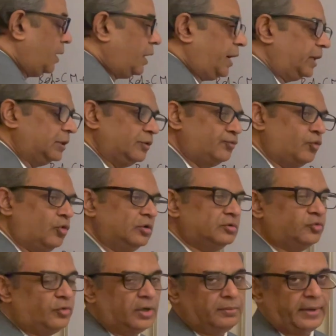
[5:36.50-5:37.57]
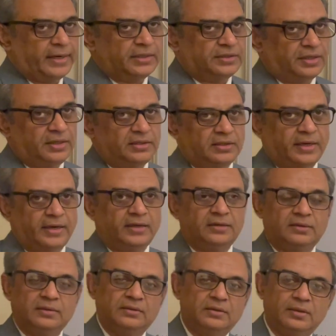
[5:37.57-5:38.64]
And the fourth one might think
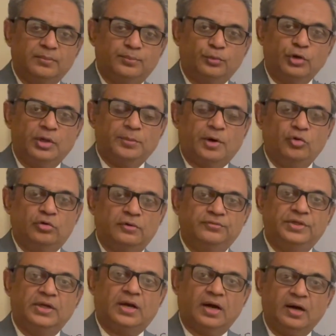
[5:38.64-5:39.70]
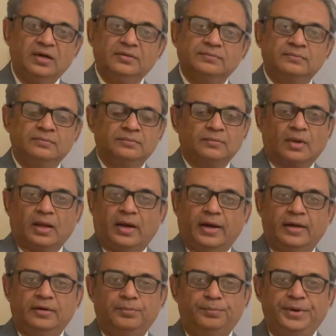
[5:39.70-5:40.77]
that pull him out of the car
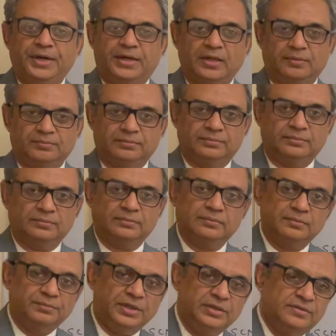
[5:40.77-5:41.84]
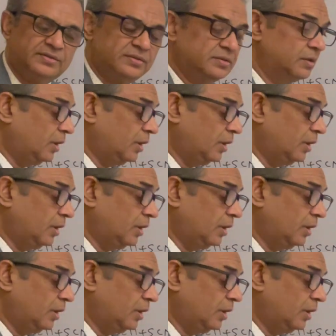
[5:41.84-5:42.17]
and beat him, means